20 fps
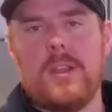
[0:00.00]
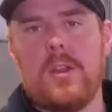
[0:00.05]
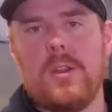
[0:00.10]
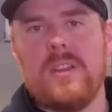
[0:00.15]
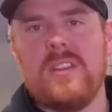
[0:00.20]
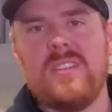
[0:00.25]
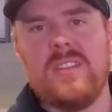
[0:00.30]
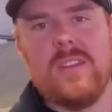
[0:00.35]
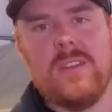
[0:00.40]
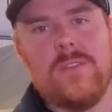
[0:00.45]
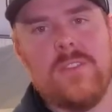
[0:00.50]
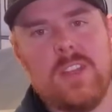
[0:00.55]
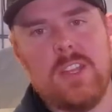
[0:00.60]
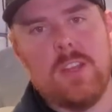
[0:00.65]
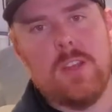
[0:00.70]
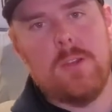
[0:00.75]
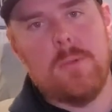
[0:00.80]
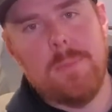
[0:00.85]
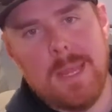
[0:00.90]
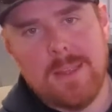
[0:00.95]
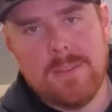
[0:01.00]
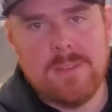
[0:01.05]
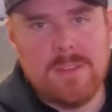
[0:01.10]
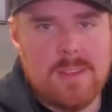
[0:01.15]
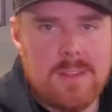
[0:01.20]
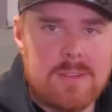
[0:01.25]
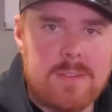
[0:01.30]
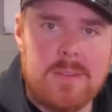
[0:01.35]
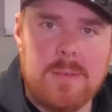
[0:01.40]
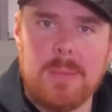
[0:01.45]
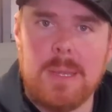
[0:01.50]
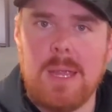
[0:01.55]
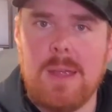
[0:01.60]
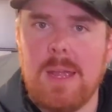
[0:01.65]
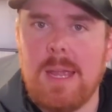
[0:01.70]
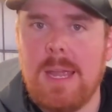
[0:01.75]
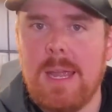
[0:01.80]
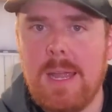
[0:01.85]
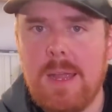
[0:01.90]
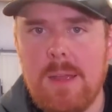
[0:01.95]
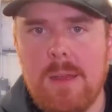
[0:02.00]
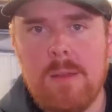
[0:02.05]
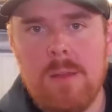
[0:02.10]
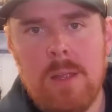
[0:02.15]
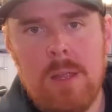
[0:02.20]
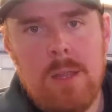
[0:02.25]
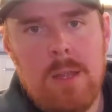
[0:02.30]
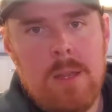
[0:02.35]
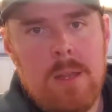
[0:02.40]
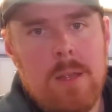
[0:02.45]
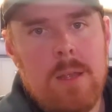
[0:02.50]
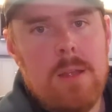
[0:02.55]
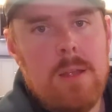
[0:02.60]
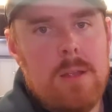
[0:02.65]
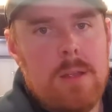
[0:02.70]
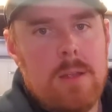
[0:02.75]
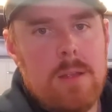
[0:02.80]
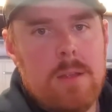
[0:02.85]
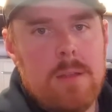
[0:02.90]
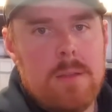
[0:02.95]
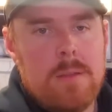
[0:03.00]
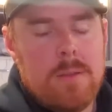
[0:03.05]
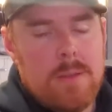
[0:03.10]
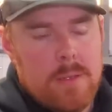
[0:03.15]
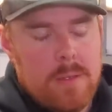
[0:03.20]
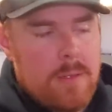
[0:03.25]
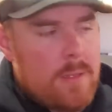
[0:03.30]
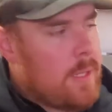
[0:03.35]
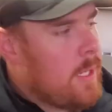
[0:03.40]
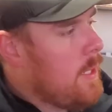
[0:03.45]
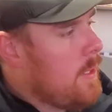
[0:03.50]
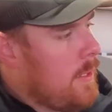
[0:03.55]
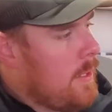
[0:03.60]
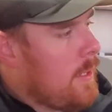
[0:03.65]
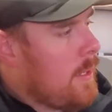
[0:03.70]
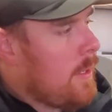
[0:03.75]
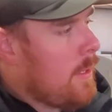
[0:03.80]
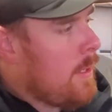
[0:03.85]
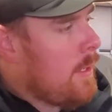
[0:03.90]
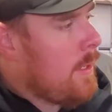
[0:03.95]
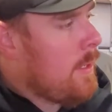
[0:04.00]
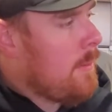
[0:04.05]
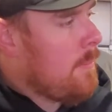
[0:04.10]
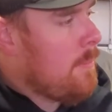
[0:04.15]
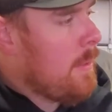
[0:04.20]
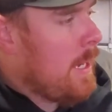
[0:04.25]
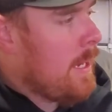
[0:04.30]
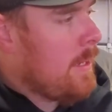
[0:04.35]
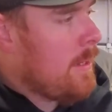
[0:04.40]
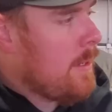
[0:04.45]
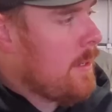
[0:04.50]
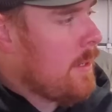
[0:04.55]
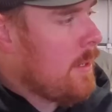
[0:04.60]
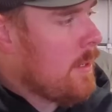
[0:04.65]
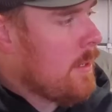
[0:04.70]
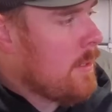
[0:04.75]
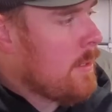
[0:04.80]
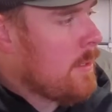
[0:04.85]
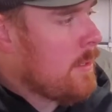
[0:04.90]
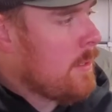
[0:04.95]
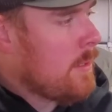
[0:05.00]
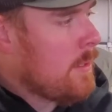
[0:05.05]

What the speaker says: already seen a video about this, about how he made a